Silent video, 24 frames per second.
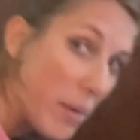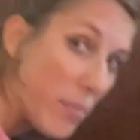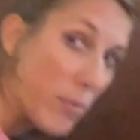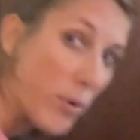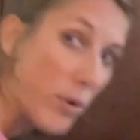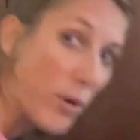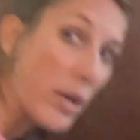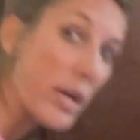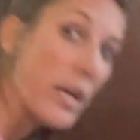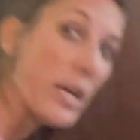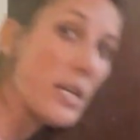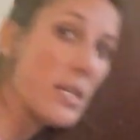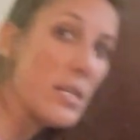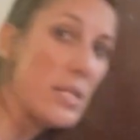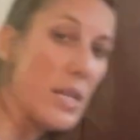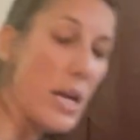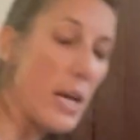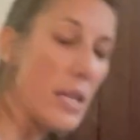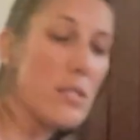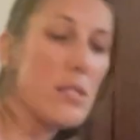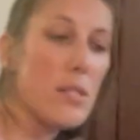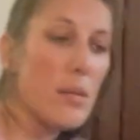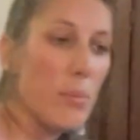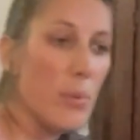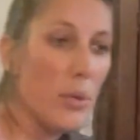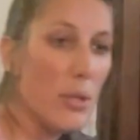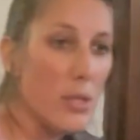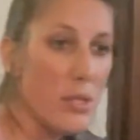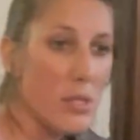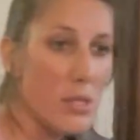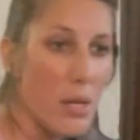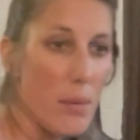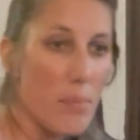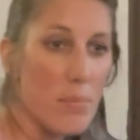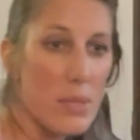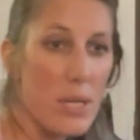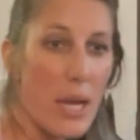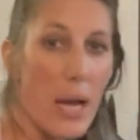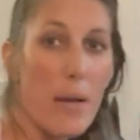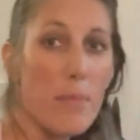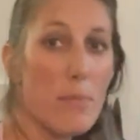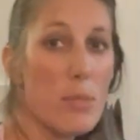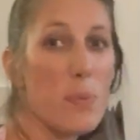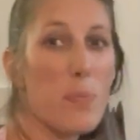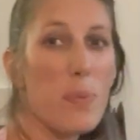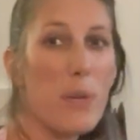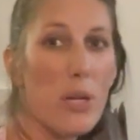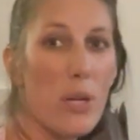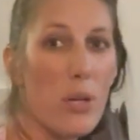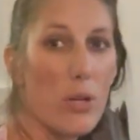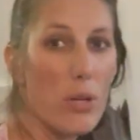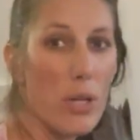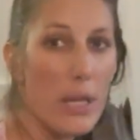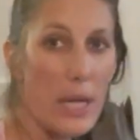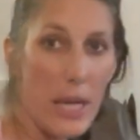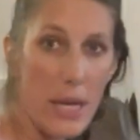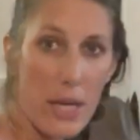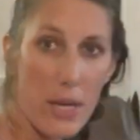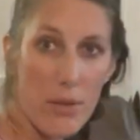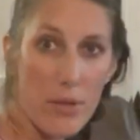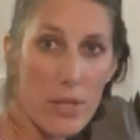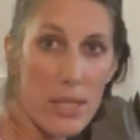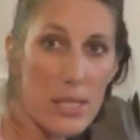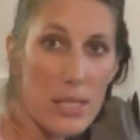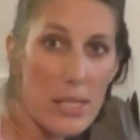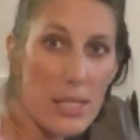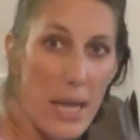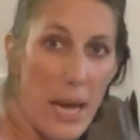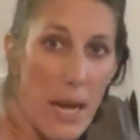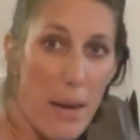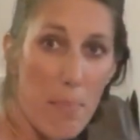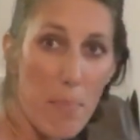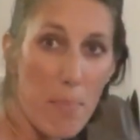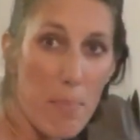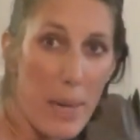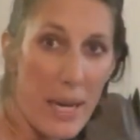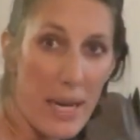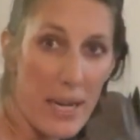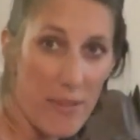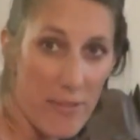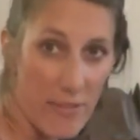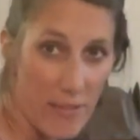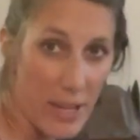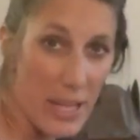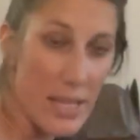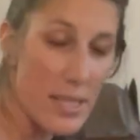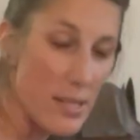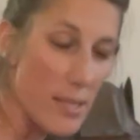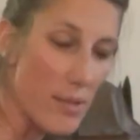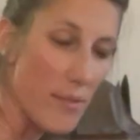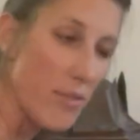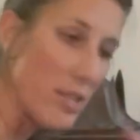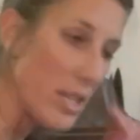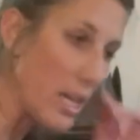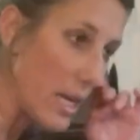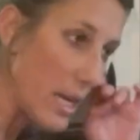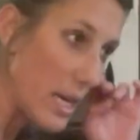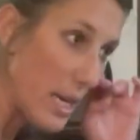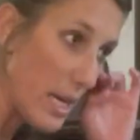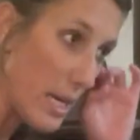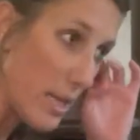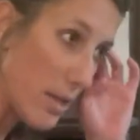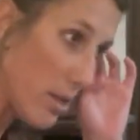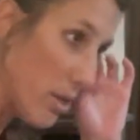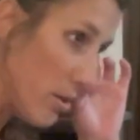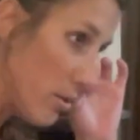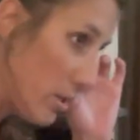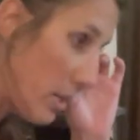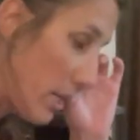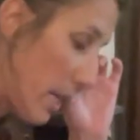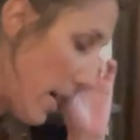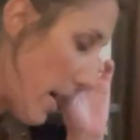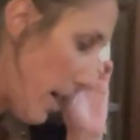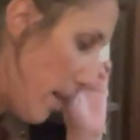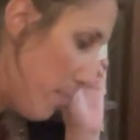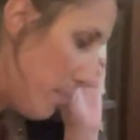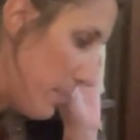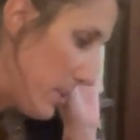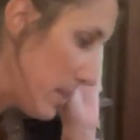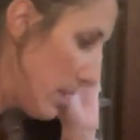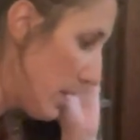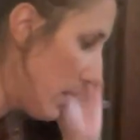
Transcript: more accessible sometimes, but it'll get you the same benefits of getting in those hips.